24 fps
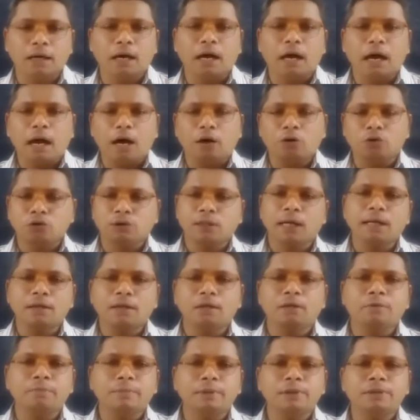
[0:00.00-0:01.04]
Outsider
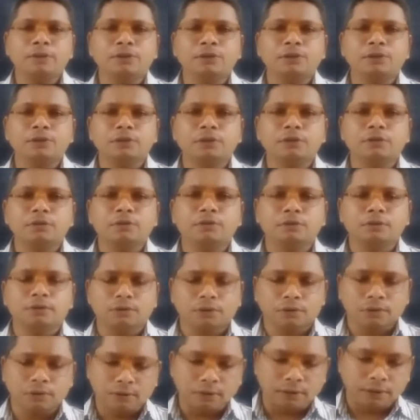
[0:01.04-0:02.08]
means
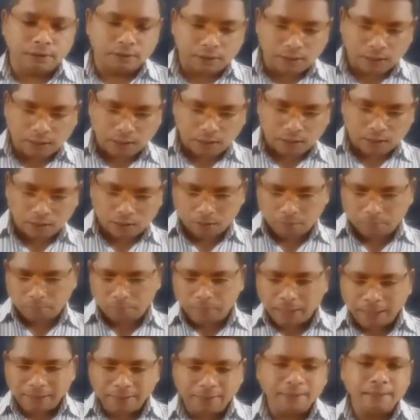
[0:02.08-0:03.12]
the
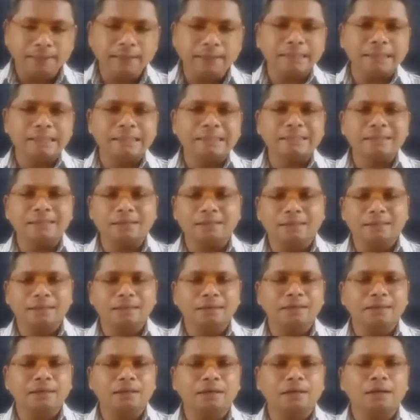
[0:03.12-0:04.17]
matter is in
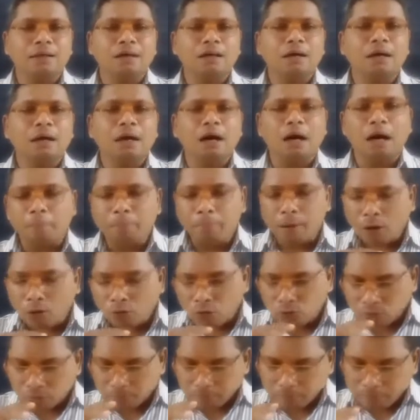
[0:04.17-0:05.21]

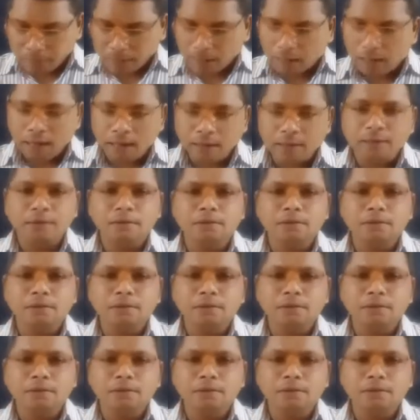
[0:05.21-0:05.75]
about Bihar,